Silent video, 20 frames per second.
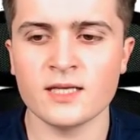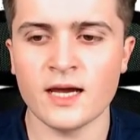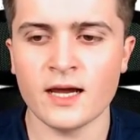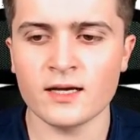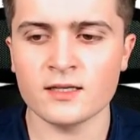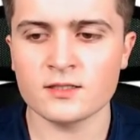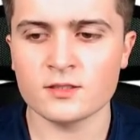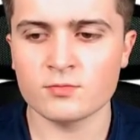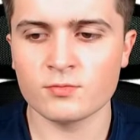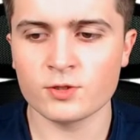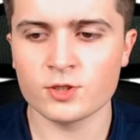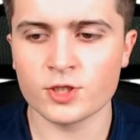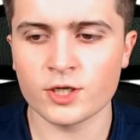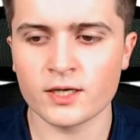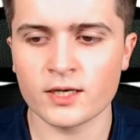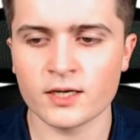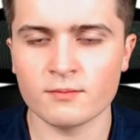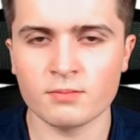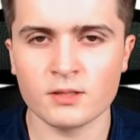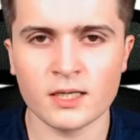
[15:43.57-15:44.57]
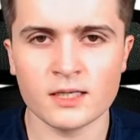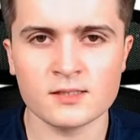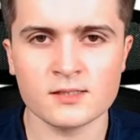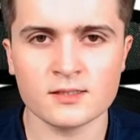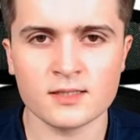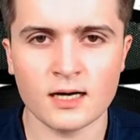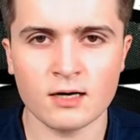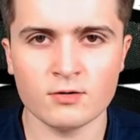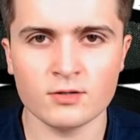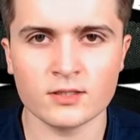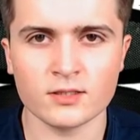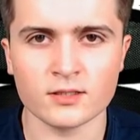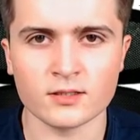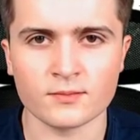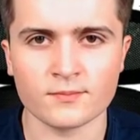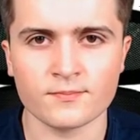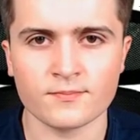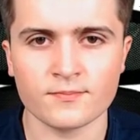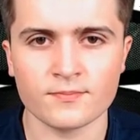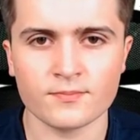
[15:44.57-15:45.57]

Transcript: text which I can place down here.